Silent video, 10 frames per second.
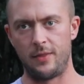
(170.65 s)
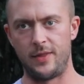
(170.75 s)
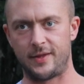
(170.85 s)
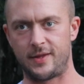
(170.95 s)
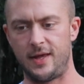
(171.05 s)

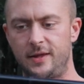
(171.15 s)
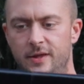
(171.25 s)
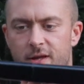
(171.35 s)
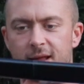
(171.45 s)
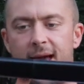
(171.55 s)
This is
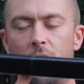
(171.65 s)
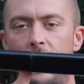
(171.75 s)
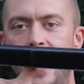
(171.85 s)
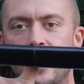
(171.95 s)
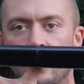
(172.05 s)
the
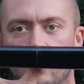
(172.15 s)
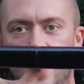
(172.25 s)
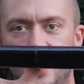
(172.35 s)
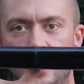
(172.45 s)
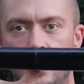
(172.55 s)
dagger handle
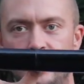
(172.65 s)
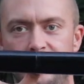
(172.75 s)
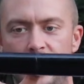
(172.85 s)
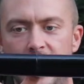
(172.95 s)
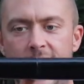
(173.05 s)
right here on the
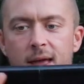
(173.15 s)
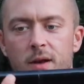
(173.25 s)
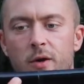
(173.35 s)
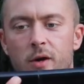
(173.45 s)
very end.